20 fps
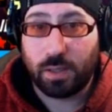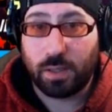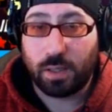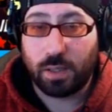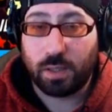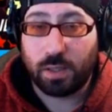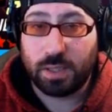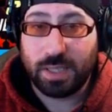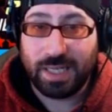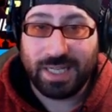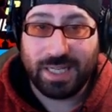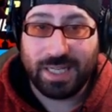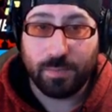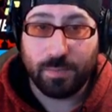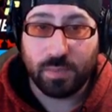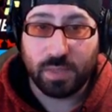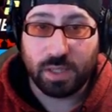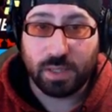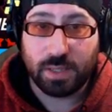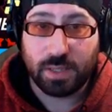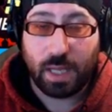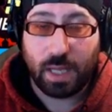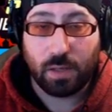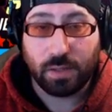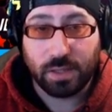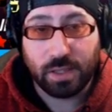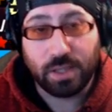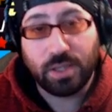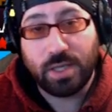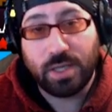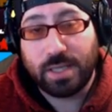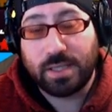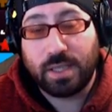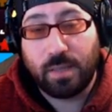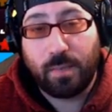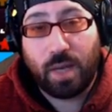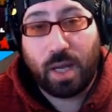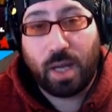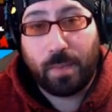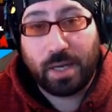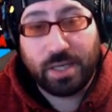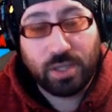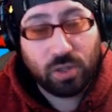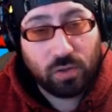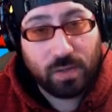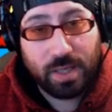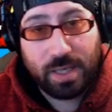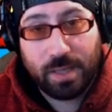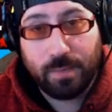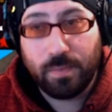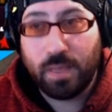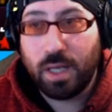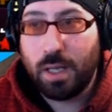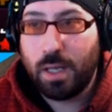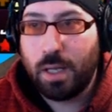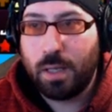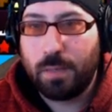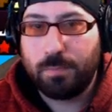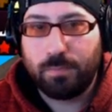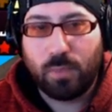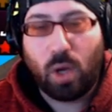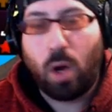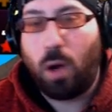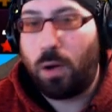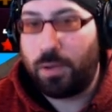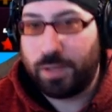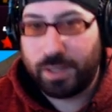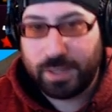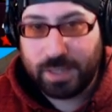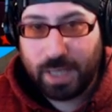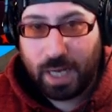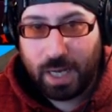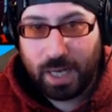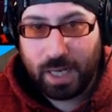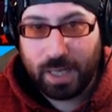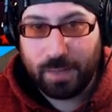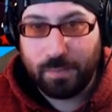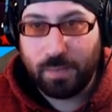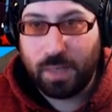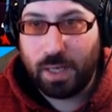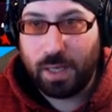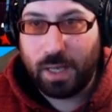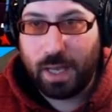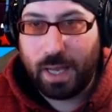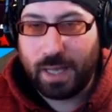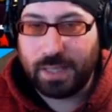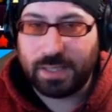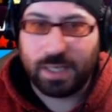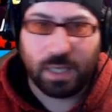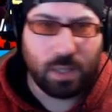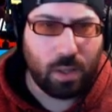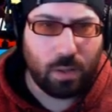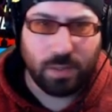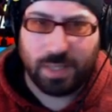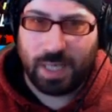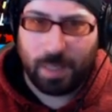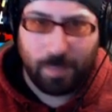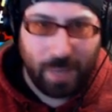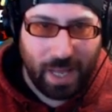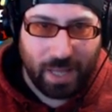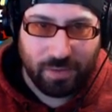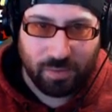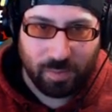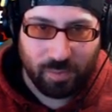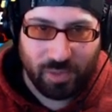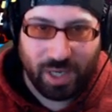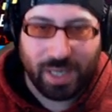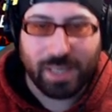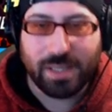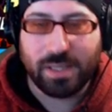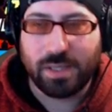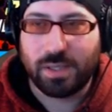teams that are suggested by my stream all the time as I go take bathroom breaks.